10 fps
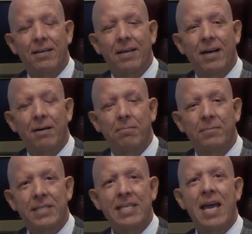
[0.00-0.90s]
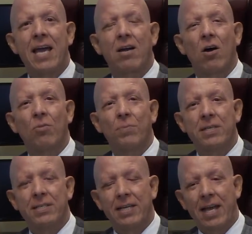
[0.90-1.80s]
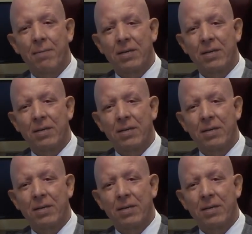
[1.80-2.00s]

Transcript: the DA called me and said, "Hey,